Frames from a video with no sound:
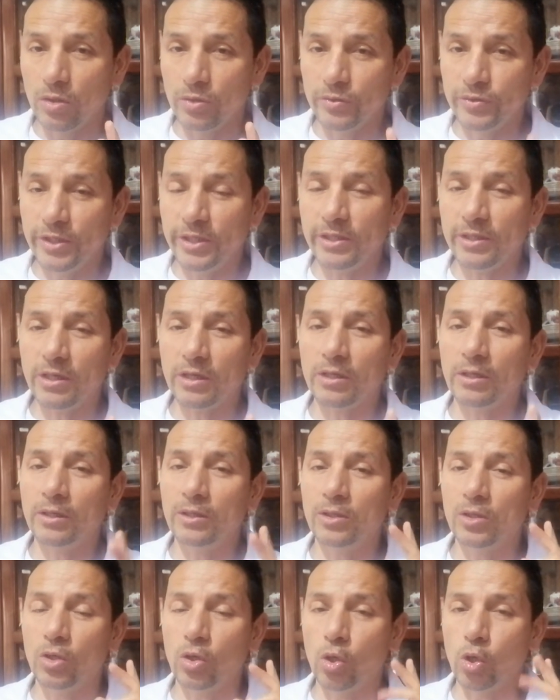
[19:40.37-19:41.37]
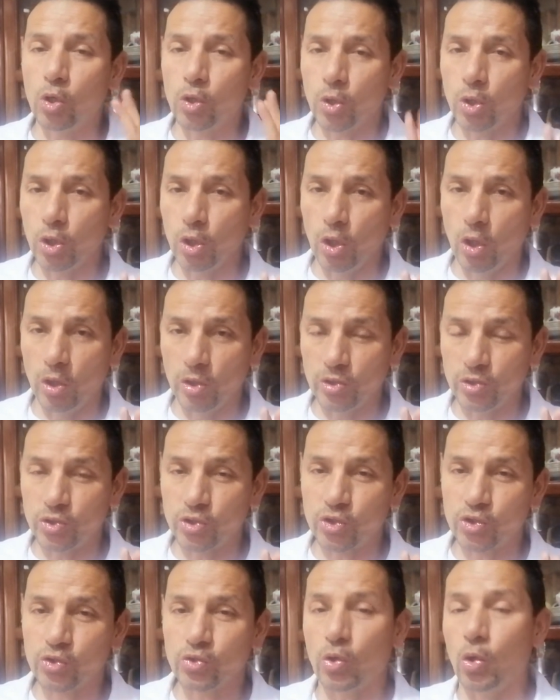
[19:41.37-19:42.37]
dinner, or
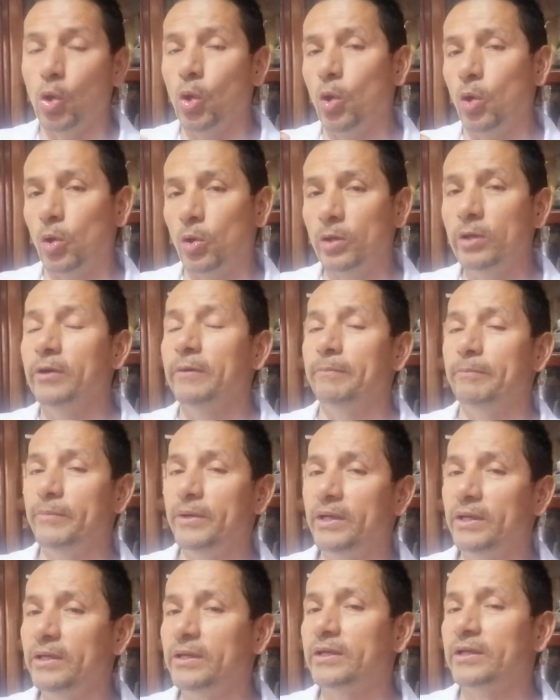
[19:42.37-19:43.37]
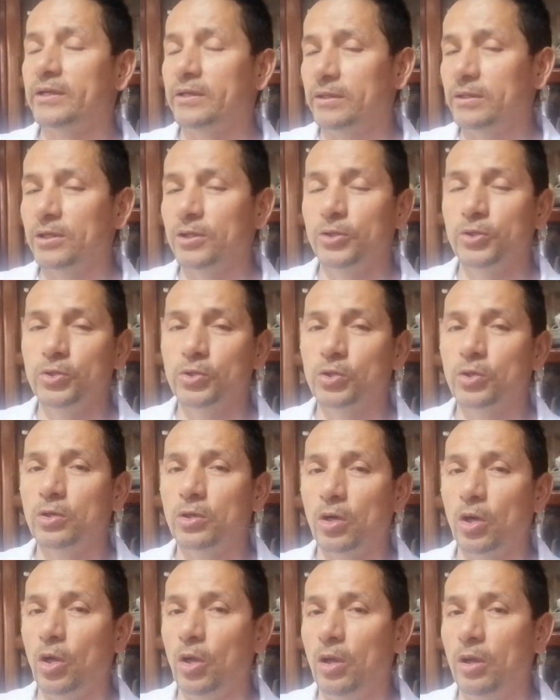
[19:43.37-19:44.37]
lunch, or make your
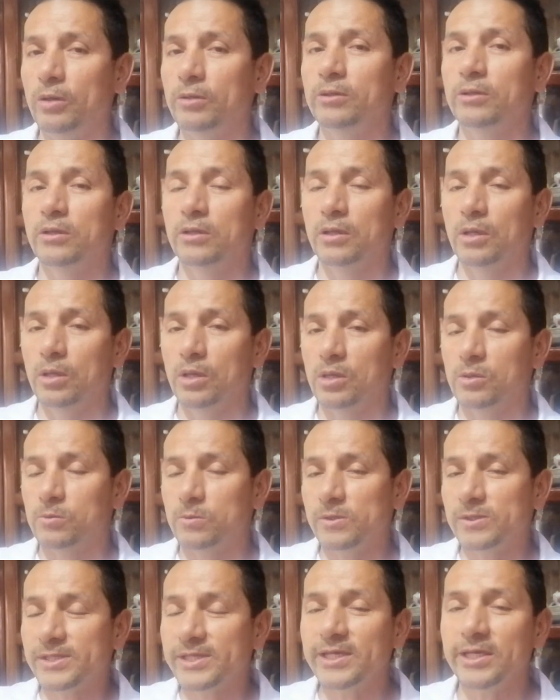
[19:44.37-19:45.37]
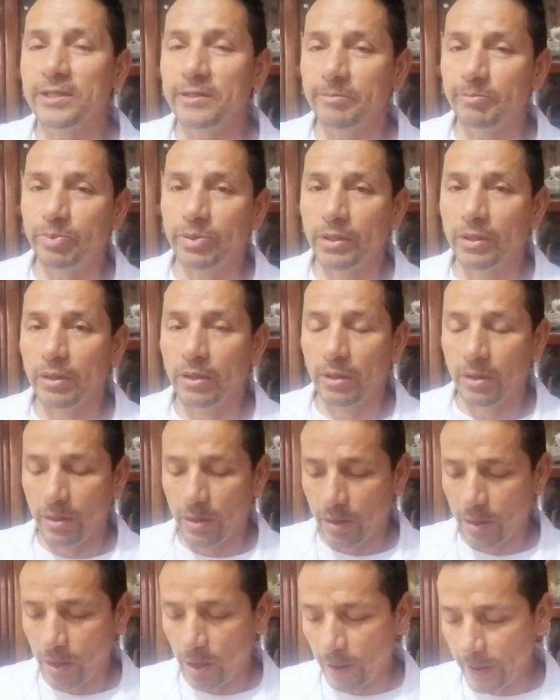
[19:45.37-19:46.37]
own recipe.
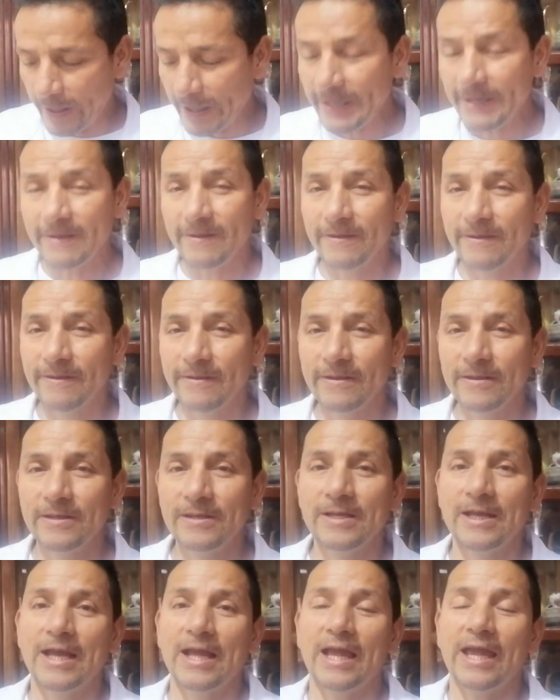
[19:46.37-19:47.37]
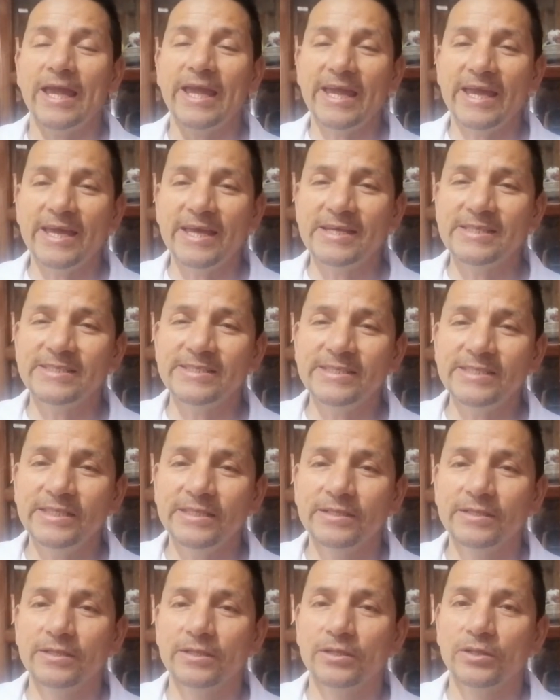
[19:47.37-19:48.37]
Okay? And
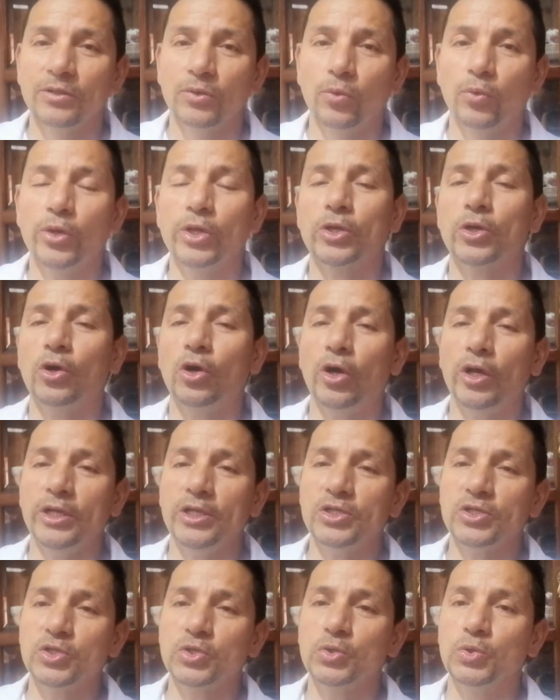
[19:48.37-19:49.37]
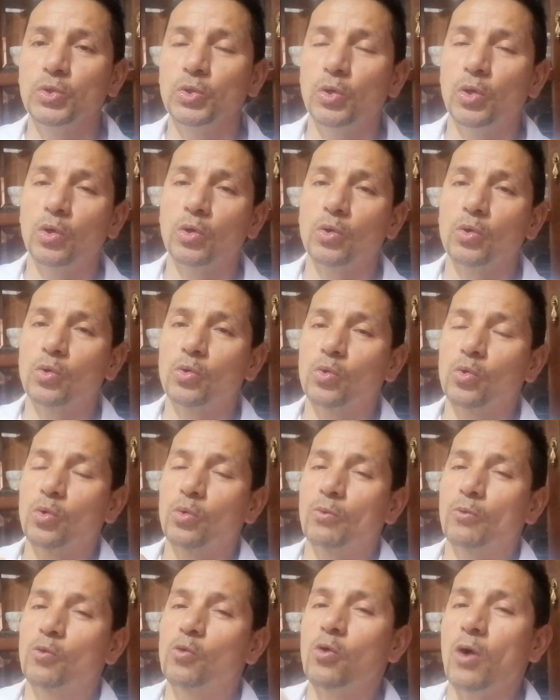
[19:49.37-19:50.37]
we're going to
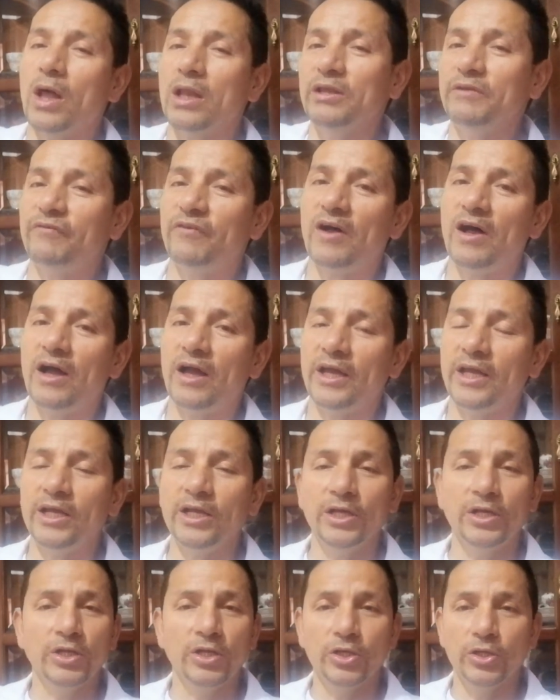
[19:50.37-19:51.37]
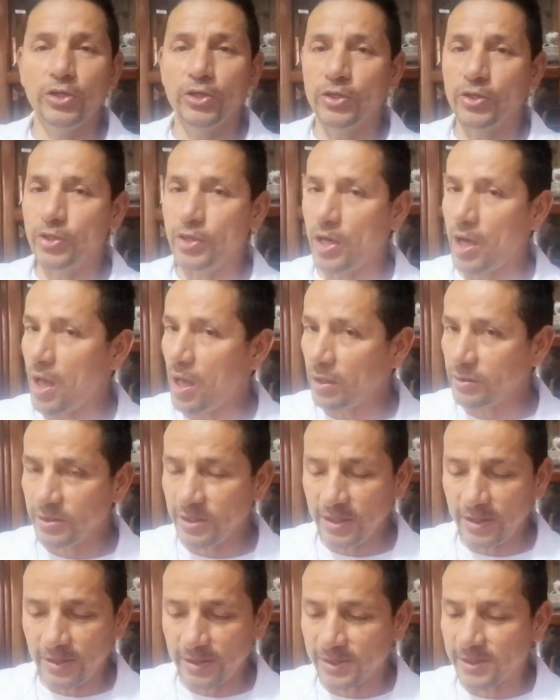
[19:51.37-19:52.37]
qualify not
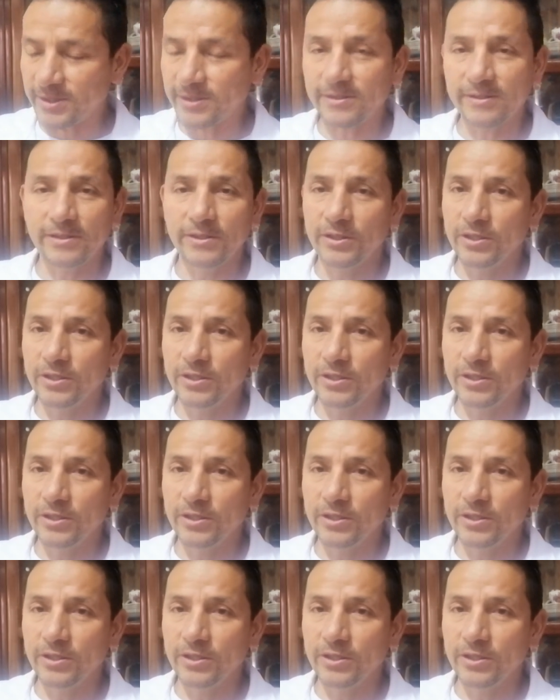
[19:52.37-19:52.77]
this.